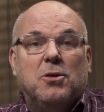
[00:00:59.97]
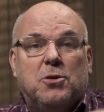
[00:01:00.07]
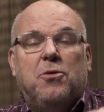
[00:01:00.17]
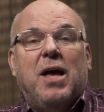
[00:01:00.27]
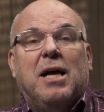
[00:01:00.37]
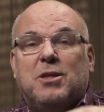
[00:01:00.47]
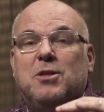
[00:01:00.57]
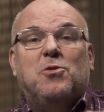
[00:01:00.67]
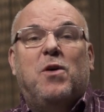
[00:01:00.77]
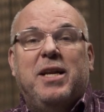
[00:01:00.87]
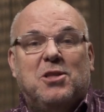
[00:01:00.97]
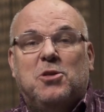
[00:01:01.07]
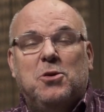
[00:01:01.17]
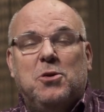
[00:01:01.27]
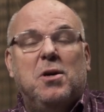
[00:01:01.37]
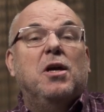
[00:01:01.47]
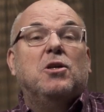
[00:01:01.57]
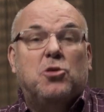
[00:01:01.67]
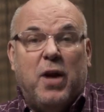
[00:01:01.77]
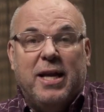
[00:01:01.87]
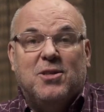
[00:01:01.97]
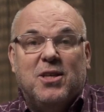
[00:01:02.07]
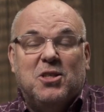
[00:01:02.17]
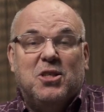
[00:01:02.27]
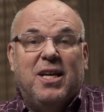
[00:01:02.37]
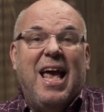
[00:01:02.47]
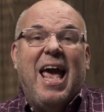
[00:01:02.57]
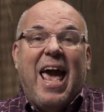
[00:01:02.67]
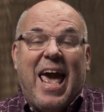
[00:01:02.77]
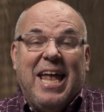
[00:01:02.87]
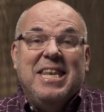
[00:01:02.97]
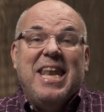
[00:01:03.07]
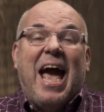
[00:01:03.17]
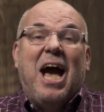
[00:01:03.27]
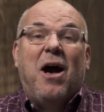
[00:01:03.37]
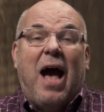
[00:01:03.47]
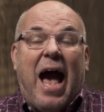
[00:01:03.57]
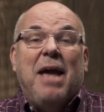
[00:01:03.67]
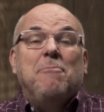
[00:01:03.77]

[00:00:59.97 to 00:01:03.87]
2022, transition, and now I